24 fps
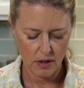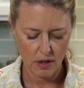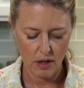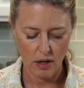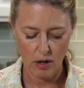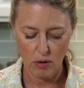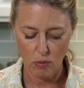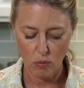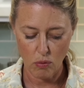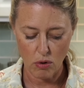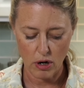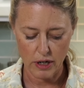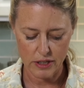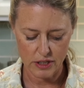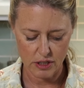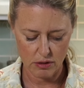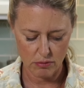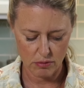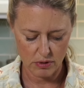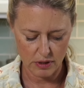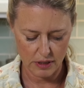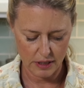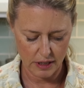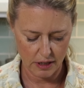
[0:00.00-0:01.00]
and watch it
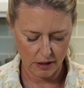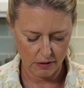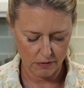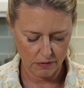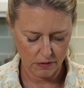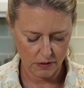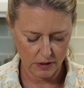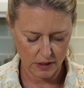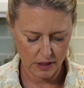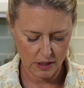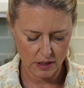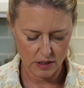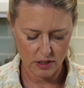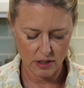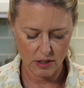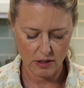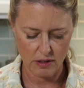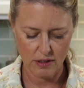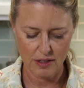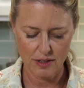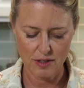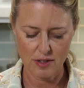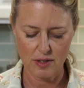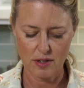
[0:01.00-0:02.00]
really carefully
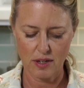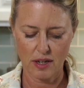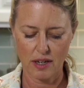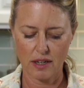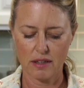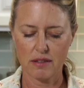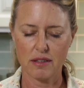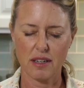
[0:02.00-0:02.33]
until it's the